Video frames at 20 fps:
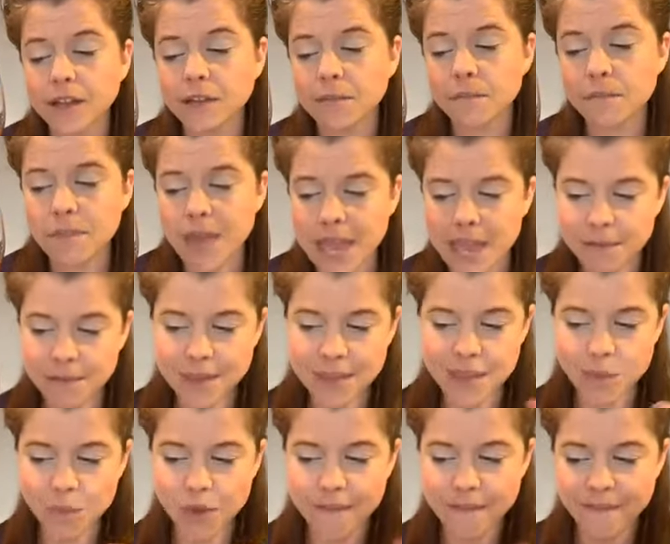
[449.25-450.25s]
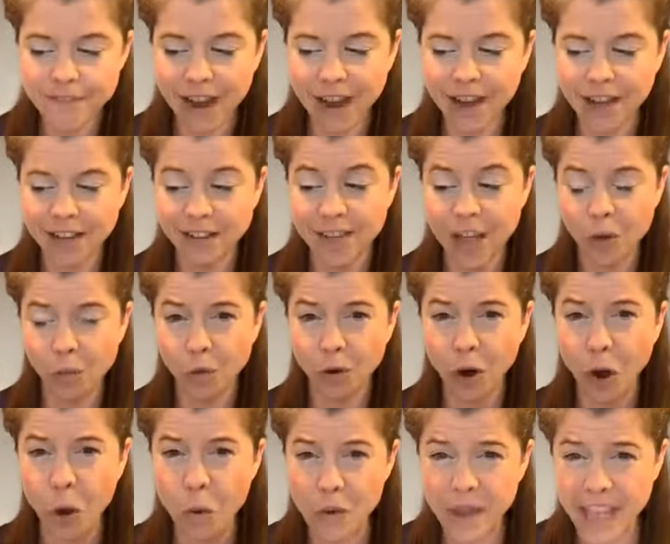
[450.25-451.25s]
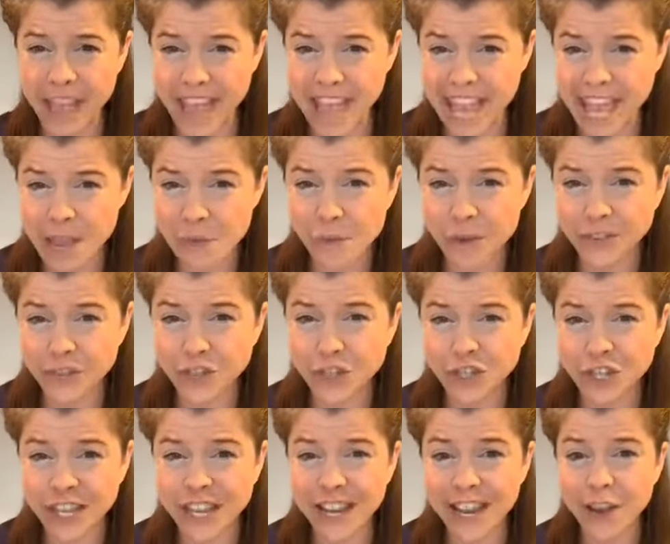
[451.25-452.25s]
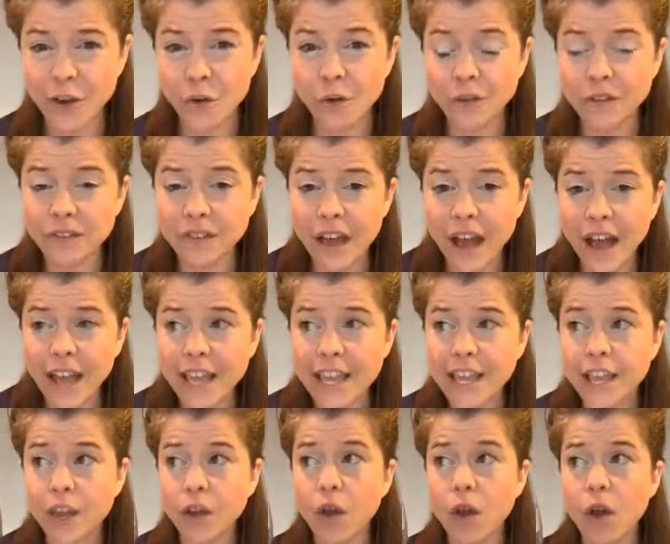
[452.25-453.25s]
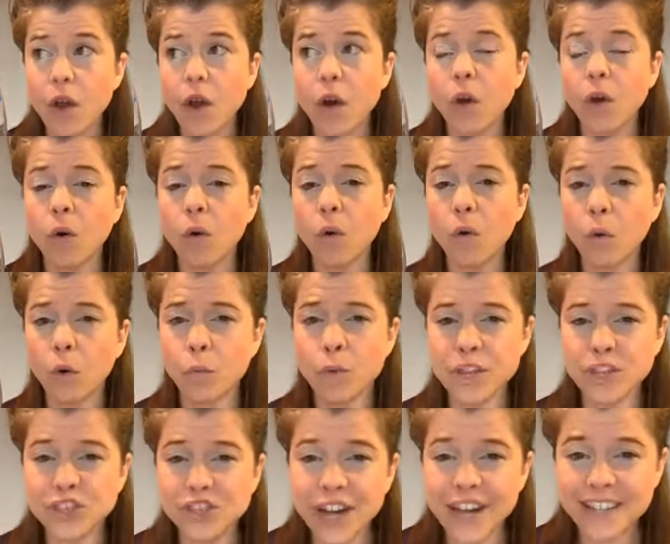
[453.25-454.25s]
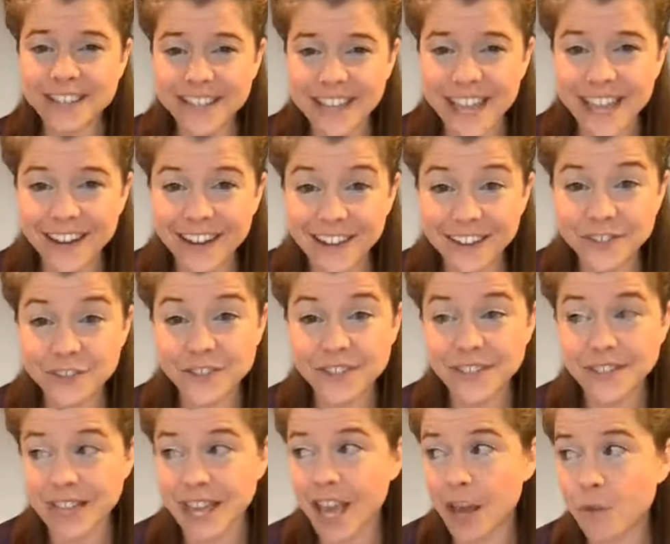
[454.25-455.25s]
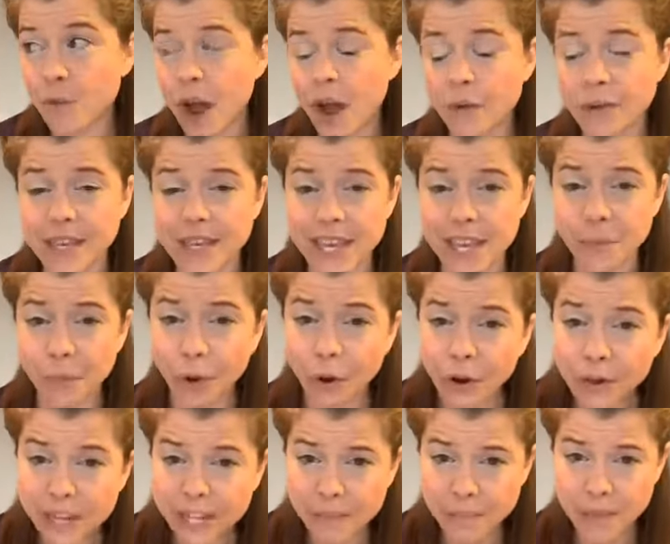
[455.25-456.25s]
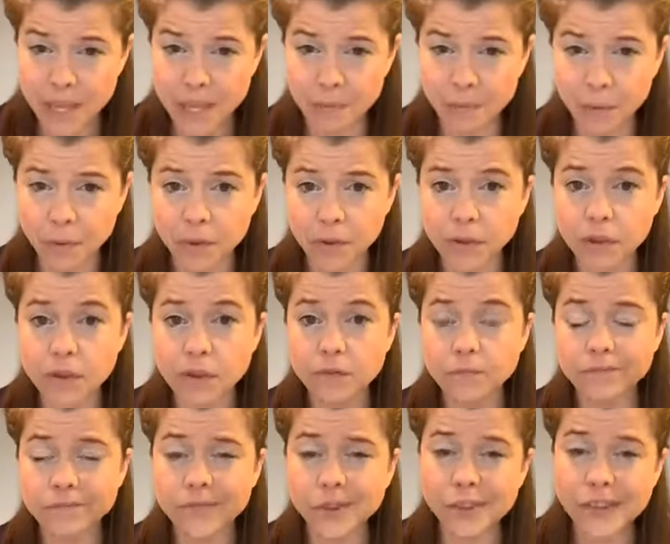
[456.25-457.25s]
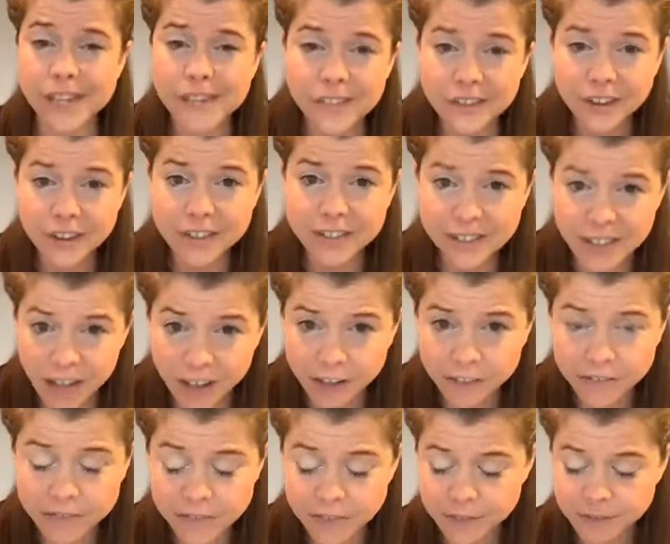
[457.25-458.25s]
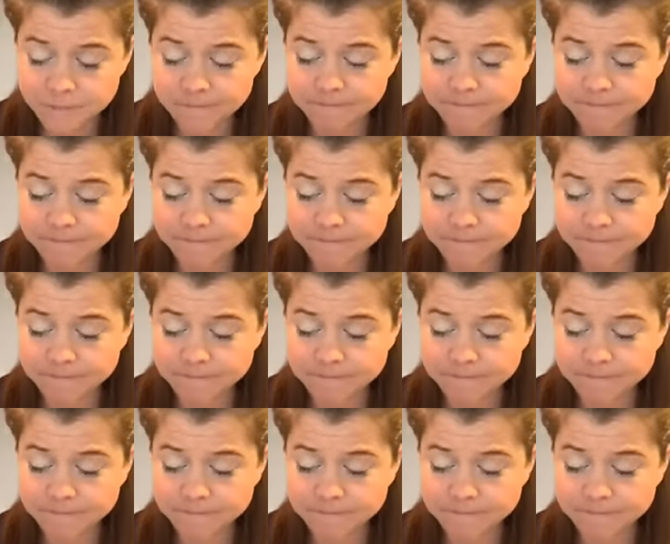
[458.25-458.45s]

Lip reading: Maybe we find that we're okay with cheating or lying, or we just can't understand why we keep hurting people or even ourselves.